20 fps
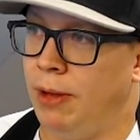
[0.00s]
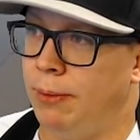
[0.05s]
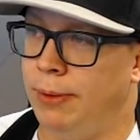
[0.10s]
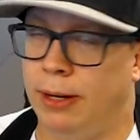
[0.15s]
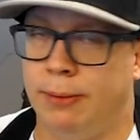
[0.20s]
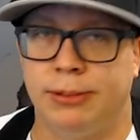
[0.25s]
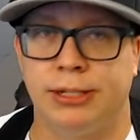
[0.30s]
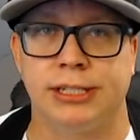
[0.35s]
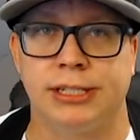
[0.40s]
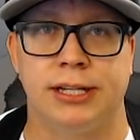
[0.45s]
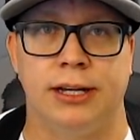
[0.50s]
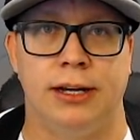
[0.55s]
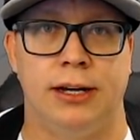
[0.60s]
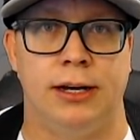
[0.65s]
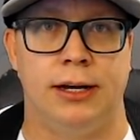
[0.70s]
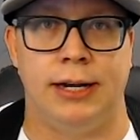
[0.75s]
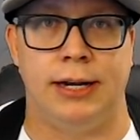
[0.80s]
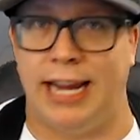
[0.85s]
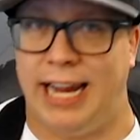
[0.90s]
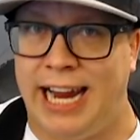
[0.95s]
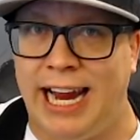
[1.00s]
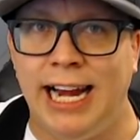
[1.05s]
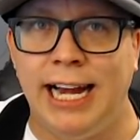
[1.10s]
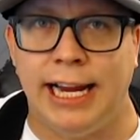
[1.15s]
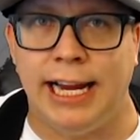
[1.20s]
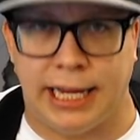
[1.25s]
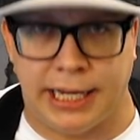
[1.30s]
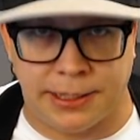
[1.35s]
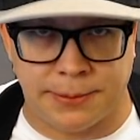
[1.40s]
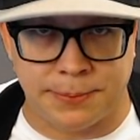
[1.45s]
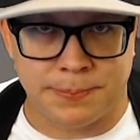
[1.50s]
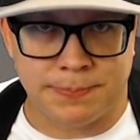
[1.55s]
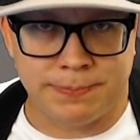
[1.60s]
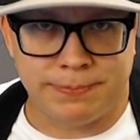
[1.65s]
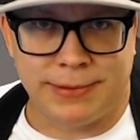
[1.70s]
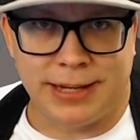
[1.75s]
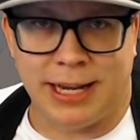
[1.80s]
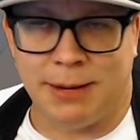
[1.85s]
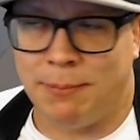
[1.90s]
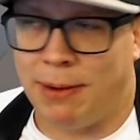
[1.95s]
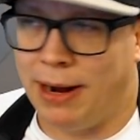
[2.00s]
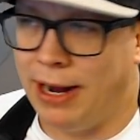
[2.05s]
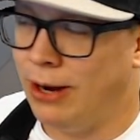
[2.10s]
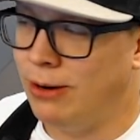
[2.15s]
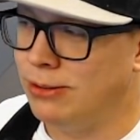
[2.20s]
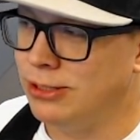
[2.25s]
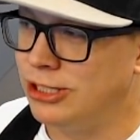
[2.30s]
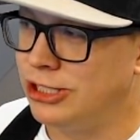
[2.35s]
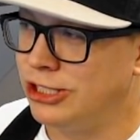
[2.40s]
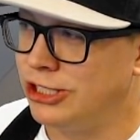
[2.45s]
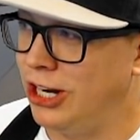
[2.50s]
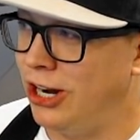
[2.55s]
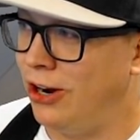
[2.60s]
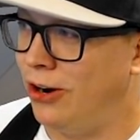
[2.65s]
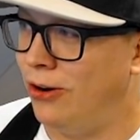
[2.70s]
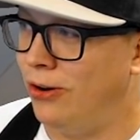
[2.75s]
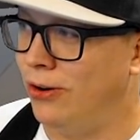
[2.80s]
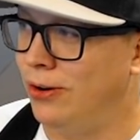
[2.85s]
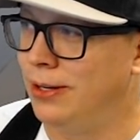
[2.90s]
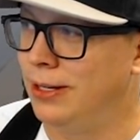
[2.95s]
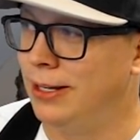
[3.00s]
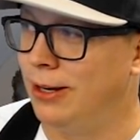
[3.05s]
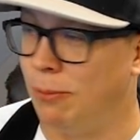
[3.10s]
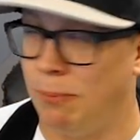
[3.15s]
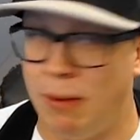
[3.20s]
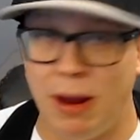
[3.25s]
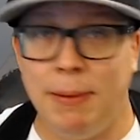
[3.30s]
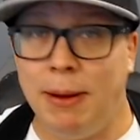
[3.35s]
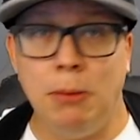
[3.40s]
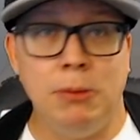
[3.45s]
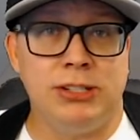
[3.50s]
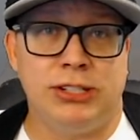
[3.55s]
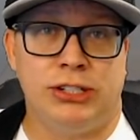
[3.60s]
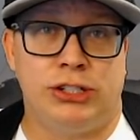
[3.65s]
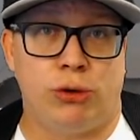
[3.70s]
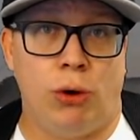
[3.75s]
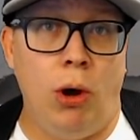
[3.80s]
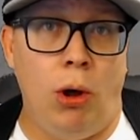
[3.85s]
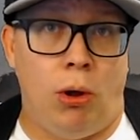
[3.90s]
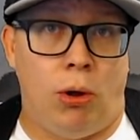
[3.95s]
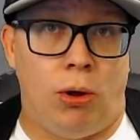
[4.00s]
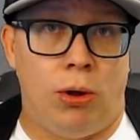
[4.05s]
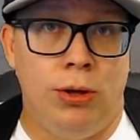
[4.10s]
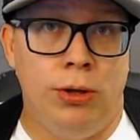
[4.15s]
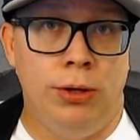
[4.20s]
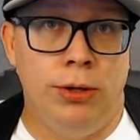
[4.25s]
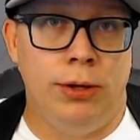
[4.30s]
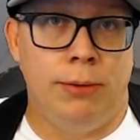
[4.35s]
Maybe I'm just an idiot in my own show. Or maybe it was a troll.